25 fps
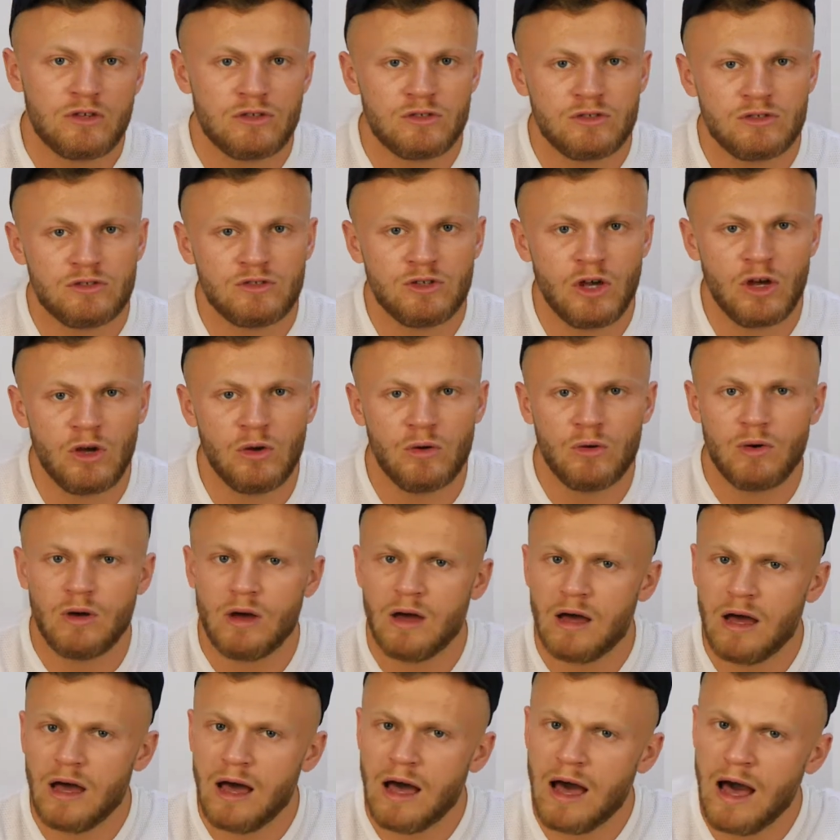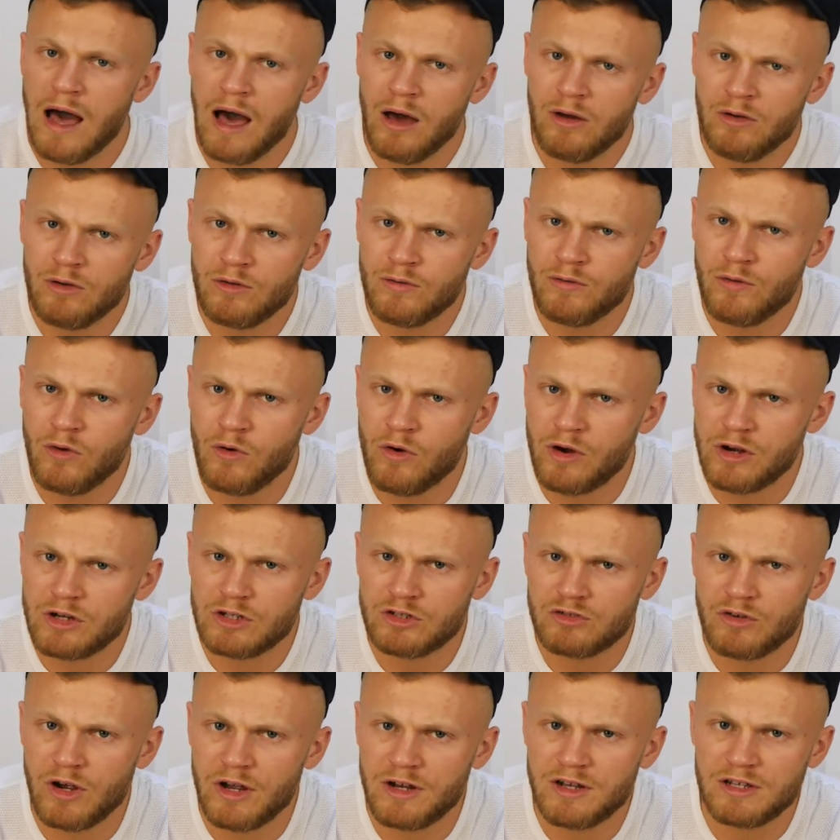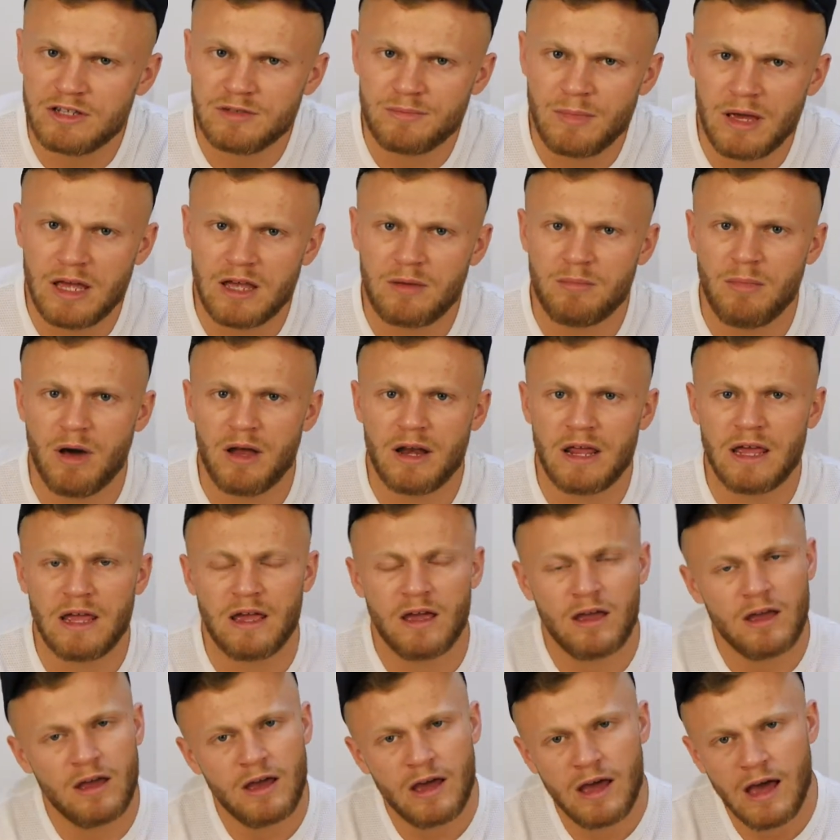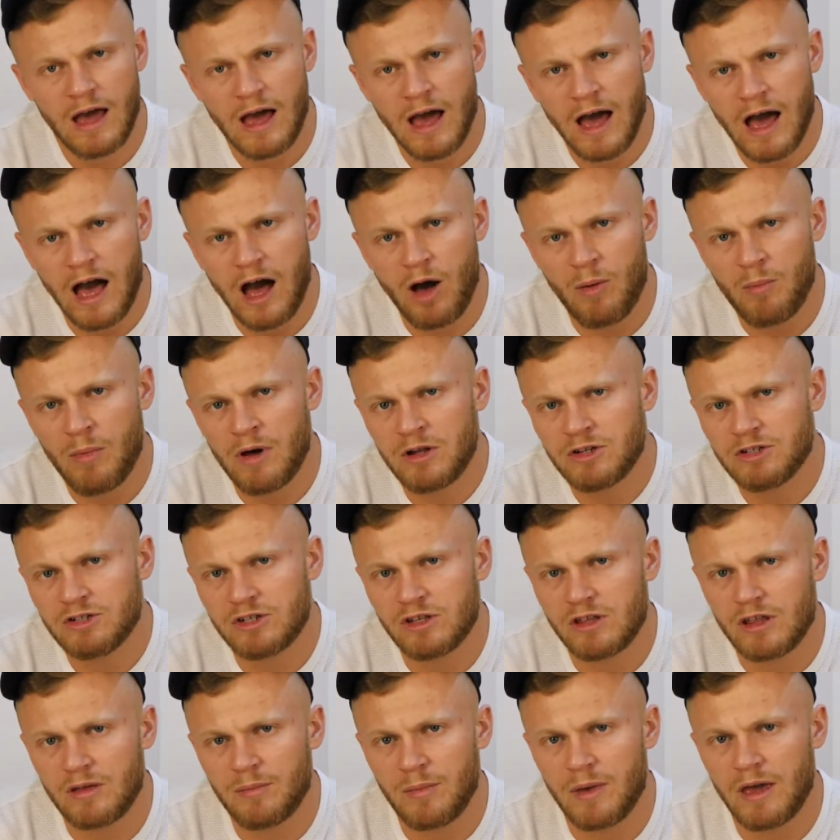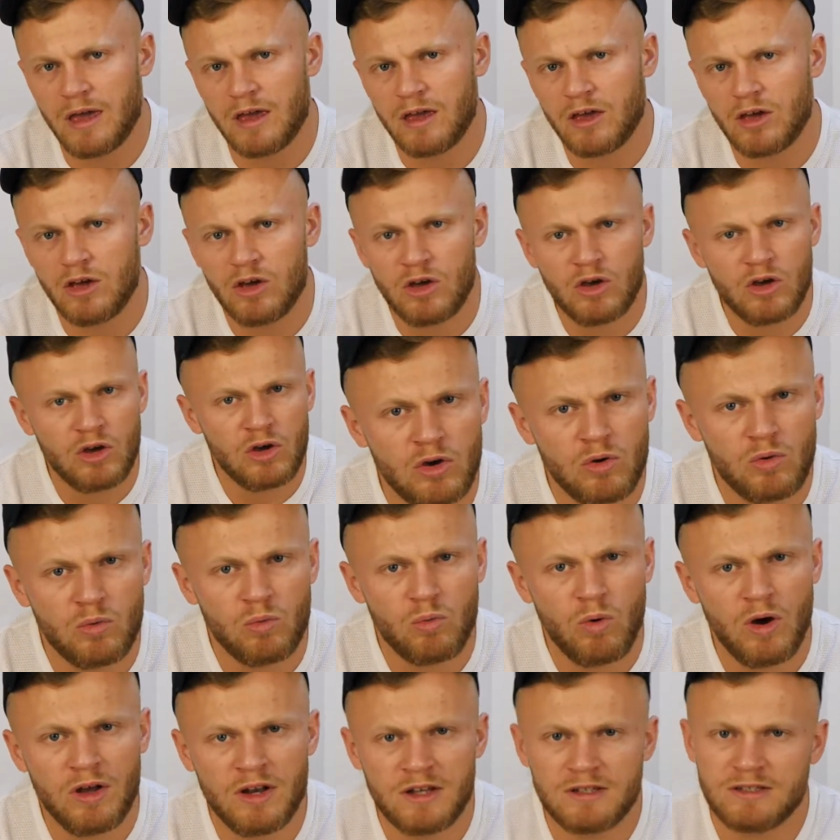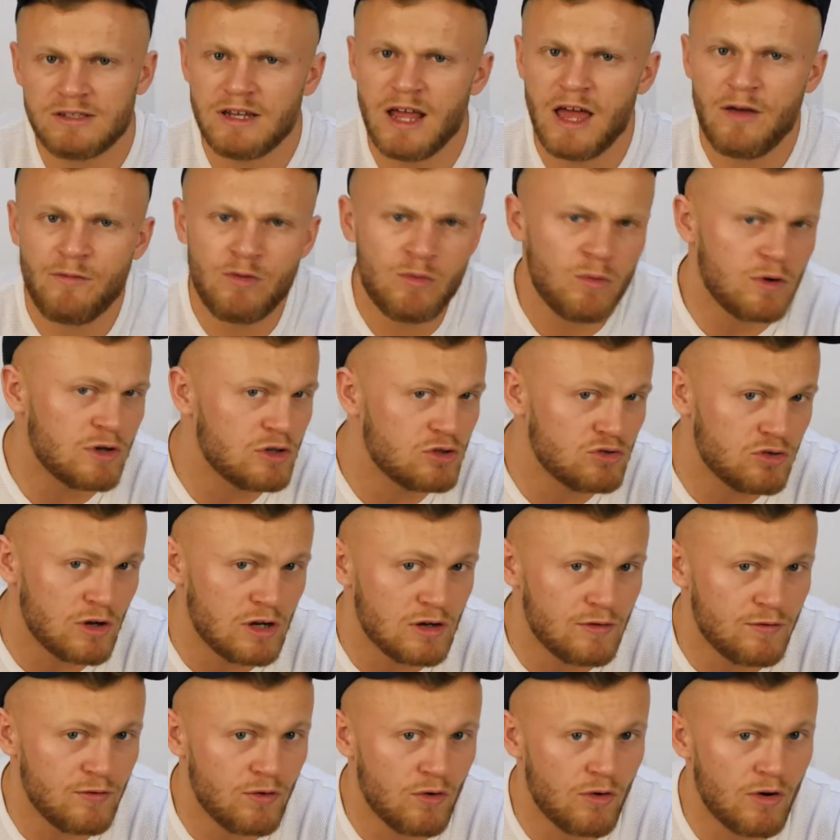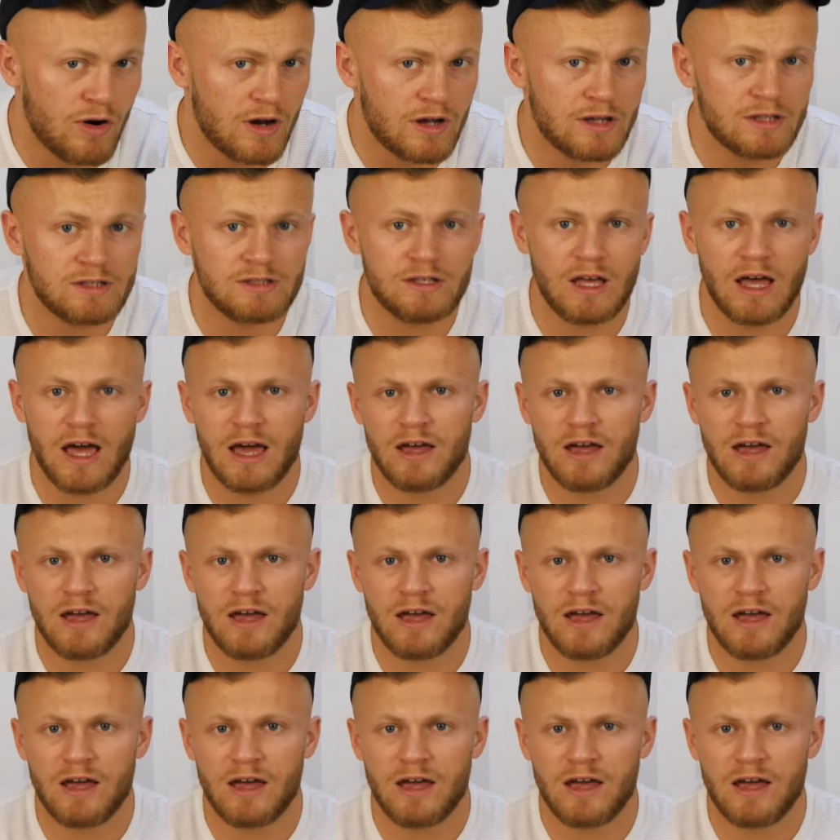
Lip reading: So, how do Forex traders make money? How much do they make? Why doesn't everyone trade Forex?